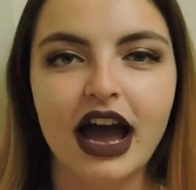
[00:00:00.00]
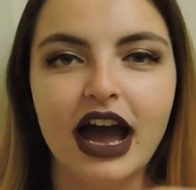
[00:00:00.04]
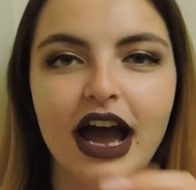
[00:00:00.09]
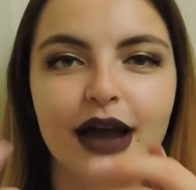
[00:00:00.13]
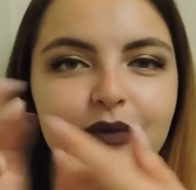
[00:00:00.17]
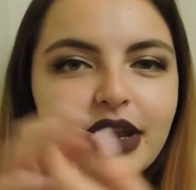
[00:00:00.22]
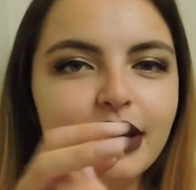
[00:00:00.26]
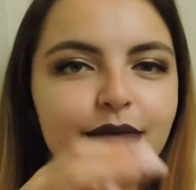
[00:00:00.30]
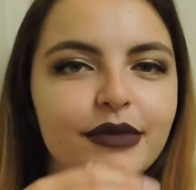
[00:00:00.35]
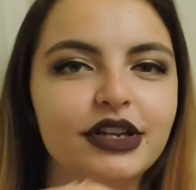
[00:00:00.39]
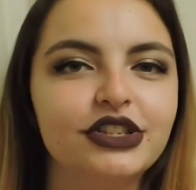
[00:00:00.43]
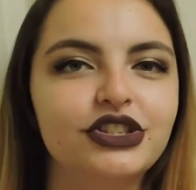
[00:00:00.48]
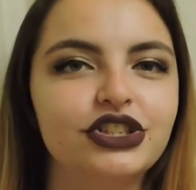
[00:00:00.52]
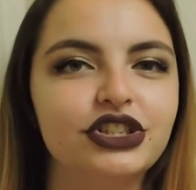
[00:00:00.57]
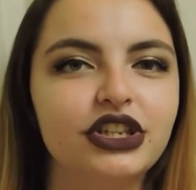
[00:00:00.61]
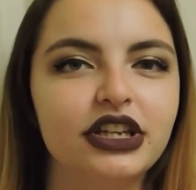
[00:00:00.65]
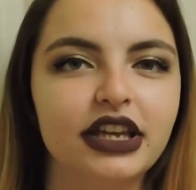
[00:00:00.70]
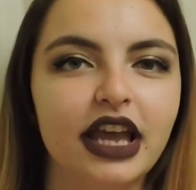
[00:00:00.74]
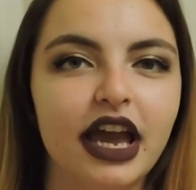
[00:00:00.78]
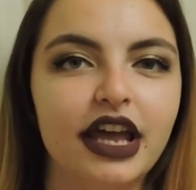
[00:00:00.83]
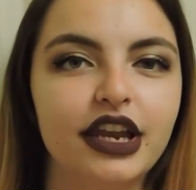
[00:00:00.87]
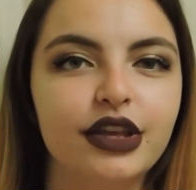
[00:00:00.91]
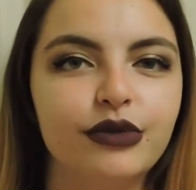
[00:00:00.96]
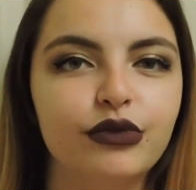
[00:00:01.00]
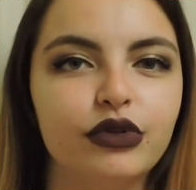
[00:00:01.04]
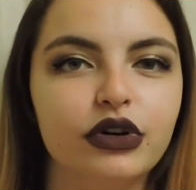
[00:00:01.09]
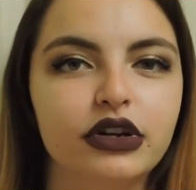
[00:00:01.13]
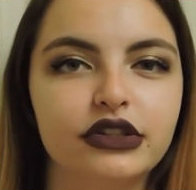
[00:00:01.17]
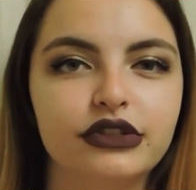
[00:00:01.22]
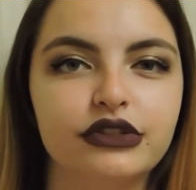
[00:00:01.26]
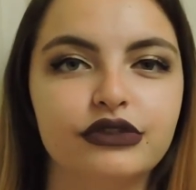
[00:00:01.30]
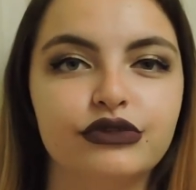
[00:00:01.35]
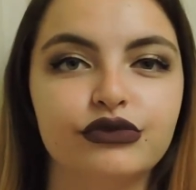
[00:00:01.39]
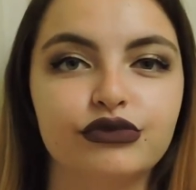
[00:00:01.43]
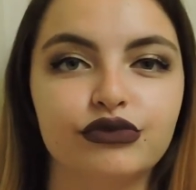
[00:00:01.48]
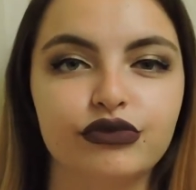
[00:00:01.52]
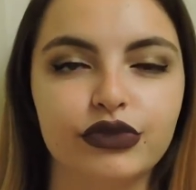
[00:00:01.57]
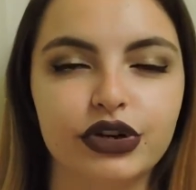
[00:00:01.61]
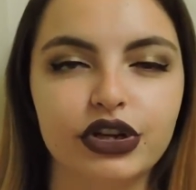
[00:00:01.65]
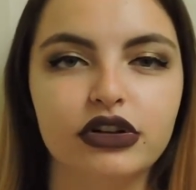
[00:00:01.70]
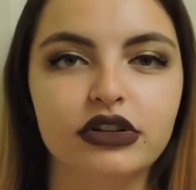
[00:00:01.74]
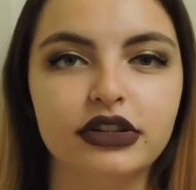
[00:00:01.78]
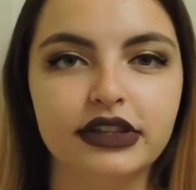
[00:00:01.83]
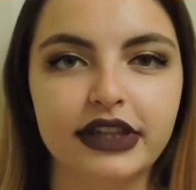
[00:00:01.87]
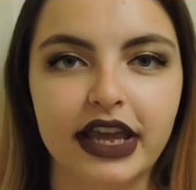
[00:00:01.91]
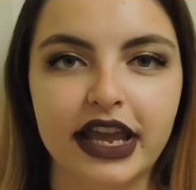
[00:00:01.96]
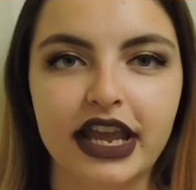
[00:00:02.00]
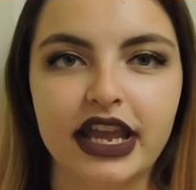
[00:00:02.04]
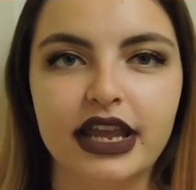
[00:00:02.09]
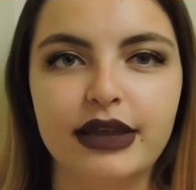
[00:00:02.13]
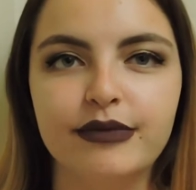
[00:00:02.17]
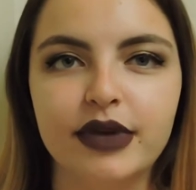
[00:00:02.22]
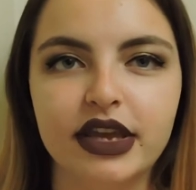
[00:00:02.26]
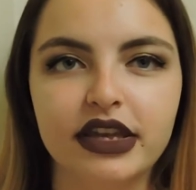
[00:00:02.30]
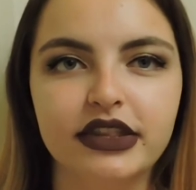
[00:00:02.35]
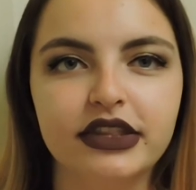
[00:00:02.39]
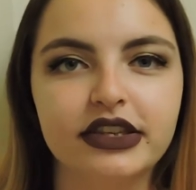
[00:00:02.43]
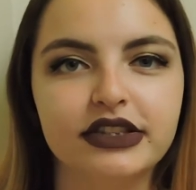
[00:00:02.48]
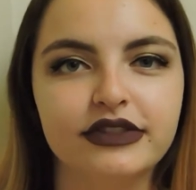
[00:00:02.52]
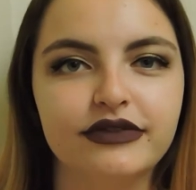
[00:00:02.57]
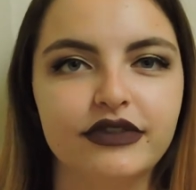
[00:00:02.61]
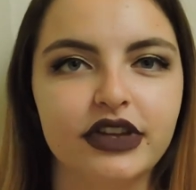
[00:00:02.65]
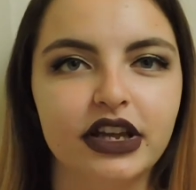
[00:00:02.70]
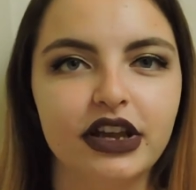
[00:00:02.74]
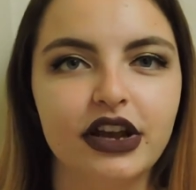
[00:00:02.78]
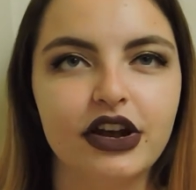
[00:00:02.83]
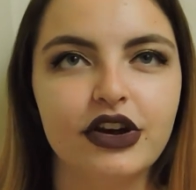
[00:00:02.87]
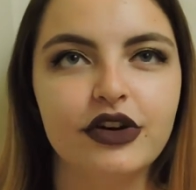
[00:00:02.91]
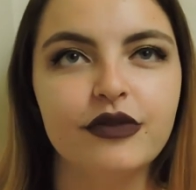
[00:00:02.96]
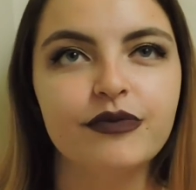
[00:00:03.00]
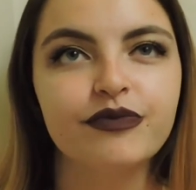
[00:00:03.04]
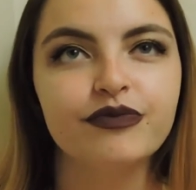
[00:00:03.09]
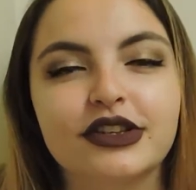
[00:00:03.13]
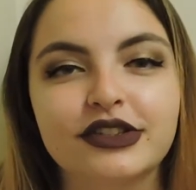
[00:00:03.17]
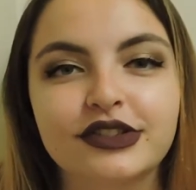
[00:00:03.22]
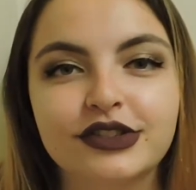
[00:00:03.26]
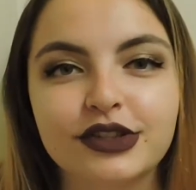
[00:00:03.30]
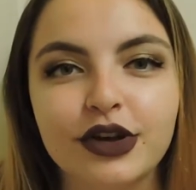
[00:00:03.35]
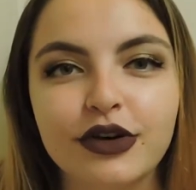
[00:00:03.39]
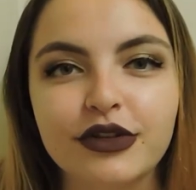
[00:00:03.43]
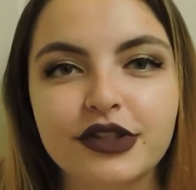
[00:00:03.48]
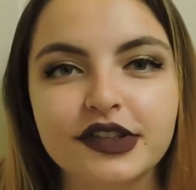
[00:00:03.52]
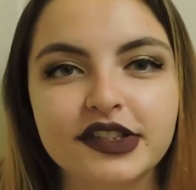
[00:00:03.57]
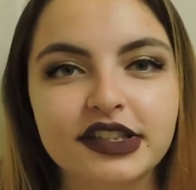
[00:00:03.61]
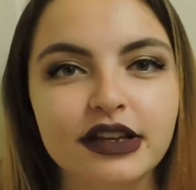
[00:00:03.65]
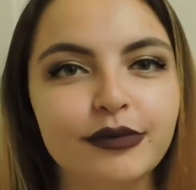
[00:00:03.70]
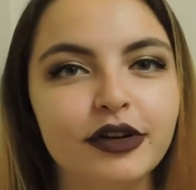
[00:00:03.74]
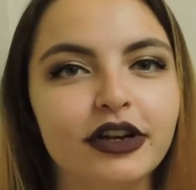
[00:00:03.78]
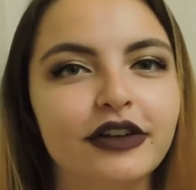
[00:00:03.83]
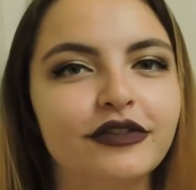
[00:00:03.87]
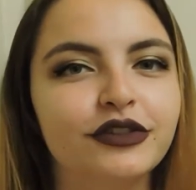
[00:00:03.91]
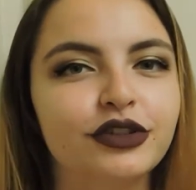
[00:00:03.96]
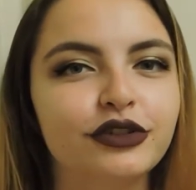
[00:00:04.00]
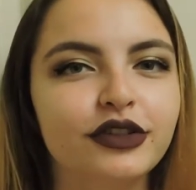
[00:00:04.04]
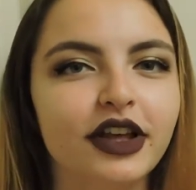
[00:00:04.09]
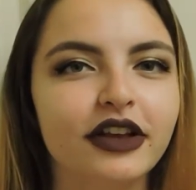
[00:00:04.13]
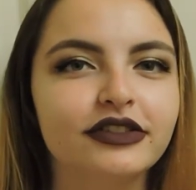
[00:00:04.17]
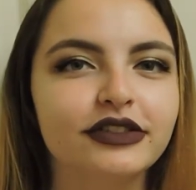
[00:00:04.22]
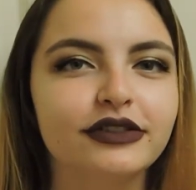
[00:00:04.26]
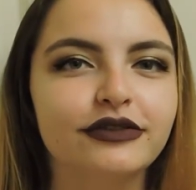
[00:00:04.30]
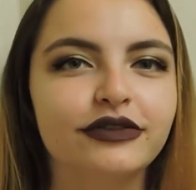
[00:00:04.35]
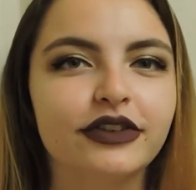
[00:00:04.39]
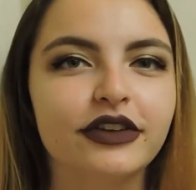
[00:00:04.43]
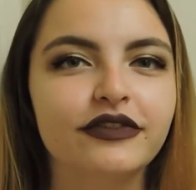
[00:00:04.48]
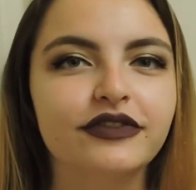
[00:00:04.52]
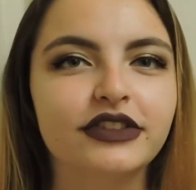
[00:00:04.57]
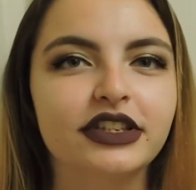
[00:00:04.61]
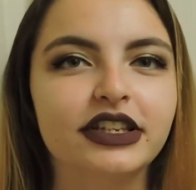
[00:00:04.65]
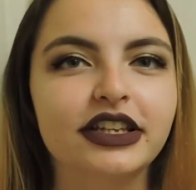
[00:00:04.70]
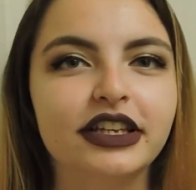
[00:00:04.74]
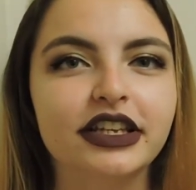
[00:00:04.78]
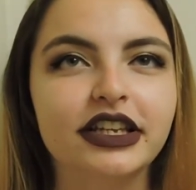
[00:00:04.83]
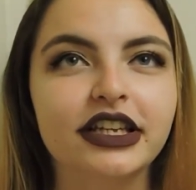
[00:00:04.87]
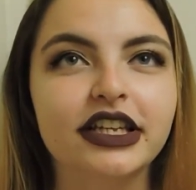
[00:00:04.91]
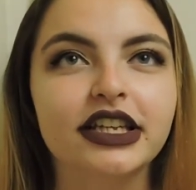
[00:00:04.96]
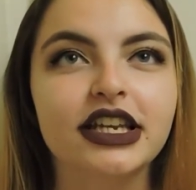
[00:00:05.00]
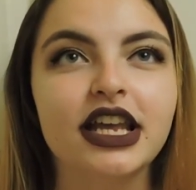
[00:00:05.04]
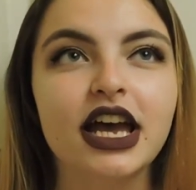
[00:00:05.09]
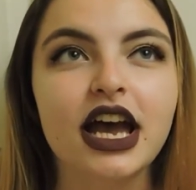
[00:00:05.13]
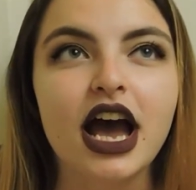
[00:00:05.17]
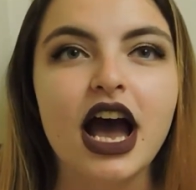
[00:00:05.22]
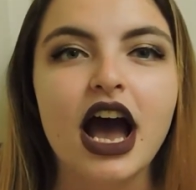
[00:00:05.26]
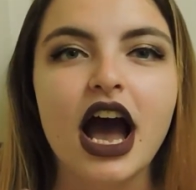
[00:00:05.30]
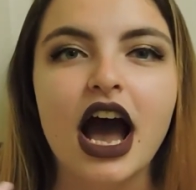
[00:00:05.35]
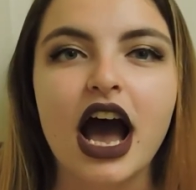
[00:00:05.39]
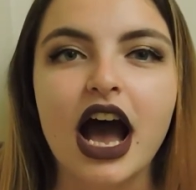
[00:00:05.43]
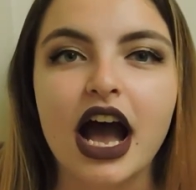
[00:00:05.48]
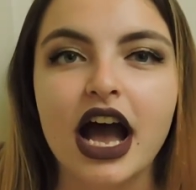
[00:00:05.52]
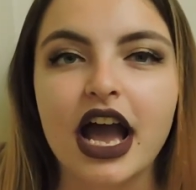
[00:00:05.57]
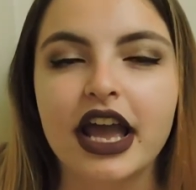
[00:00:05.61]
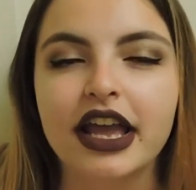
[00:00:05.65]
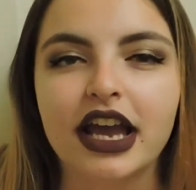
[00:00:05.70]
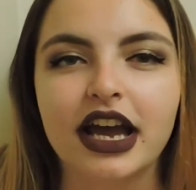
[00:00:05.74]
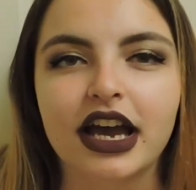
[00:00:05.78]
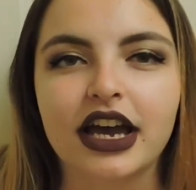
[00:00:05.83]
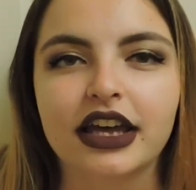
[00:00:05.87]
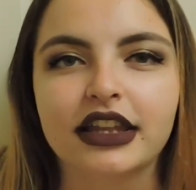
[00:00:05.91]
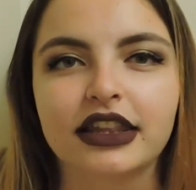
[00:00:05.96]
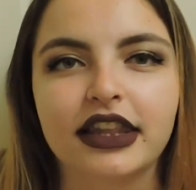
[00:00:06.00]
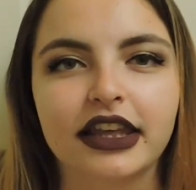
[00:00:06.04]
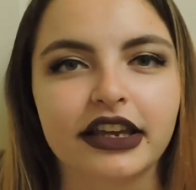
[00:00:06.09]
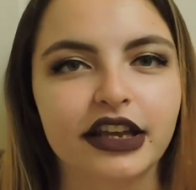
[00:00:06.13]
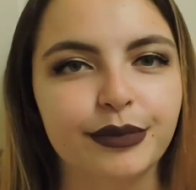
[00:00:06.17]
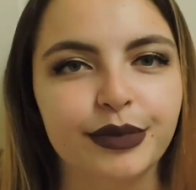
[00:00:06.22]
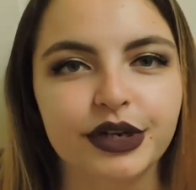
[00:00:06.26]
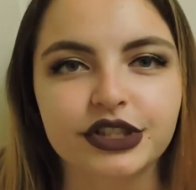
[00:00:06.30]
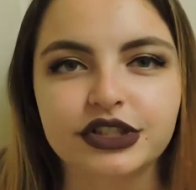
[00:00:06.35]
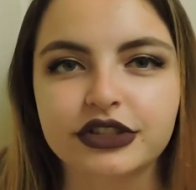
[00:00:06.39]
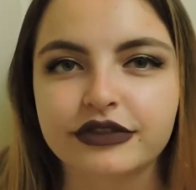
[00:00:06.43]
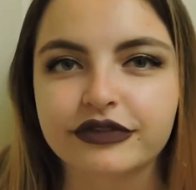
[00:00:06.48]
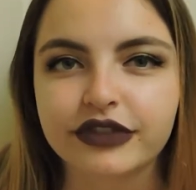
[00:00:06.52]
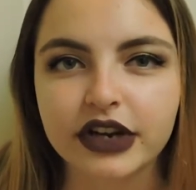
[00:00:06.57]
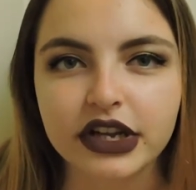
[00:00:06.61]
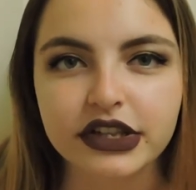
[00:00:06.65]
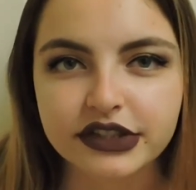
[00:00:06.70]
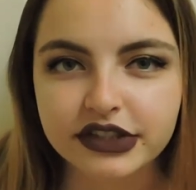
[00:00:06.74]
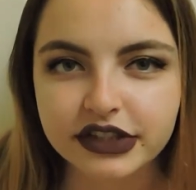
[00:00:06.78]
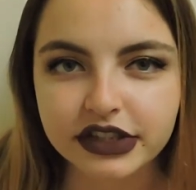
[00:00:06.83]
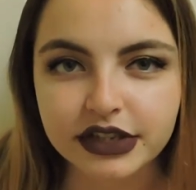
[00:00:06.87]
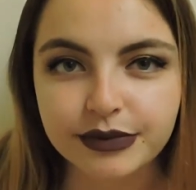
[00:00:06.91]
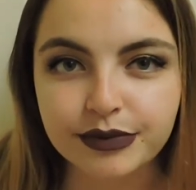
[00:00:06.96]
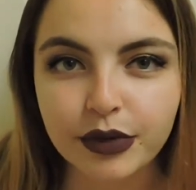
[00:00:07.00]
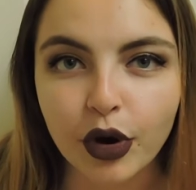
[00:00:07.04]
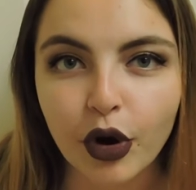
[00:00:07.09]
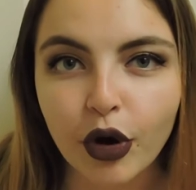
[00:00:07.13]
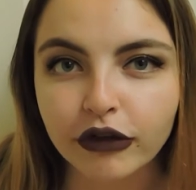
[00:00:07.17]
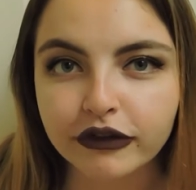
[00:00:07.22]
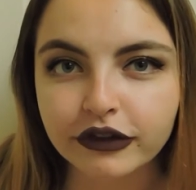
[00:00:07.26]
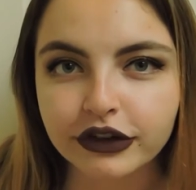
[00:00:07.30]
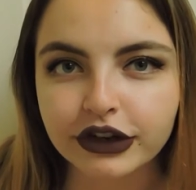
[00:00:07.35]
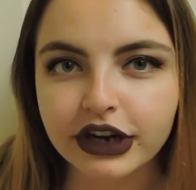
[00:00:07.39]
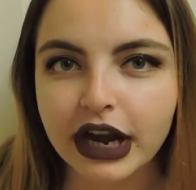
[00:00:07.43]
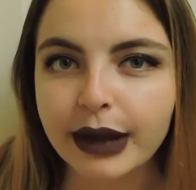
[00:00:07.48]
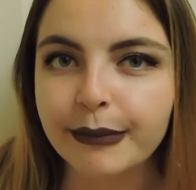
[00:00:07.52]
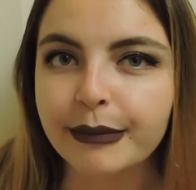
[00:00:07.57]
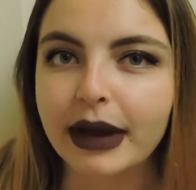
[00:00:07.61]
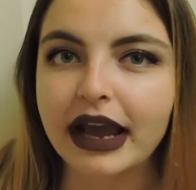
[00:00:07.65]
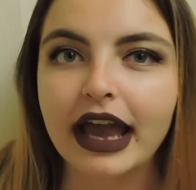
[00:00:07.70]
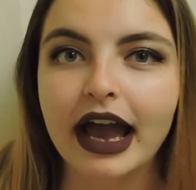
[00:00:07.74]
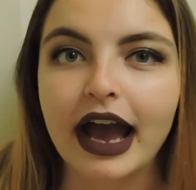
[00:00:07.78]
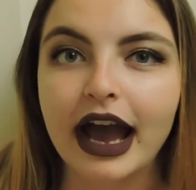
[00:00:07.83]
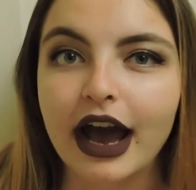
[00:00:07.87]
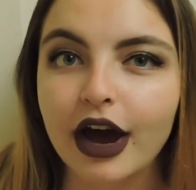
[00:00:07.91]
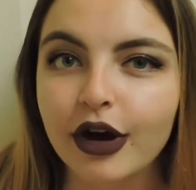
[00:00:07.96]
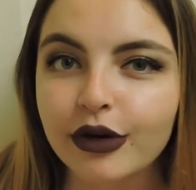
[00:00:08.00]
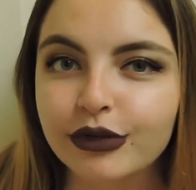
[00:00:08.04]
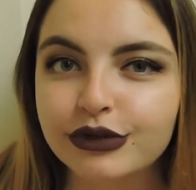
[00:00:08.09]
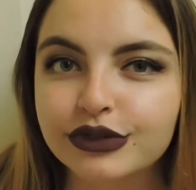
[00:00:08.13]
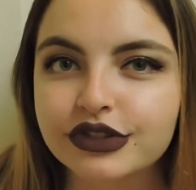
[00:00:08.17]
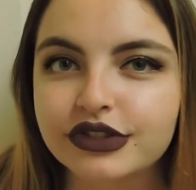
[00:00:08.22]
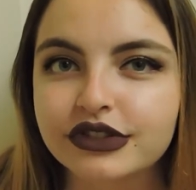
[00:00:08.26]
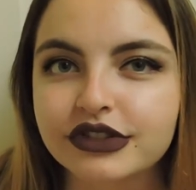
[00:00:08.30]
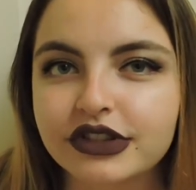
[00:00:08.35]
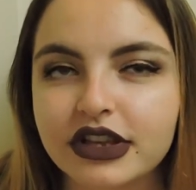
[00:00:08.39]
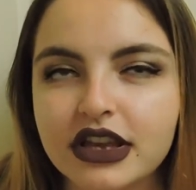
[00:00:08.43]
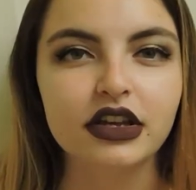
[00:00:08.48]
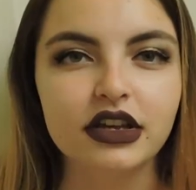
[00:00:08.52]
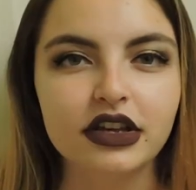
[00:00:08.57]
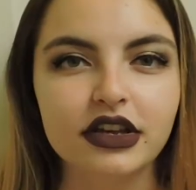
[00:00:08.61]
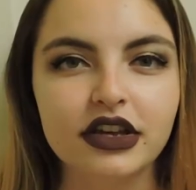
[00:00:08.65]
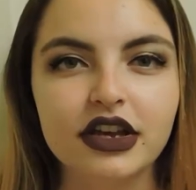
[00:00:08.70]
I'm not mentioning anyone's real name in this video. So the summer of 2015, I had like a bunch of friends sleep over at my house.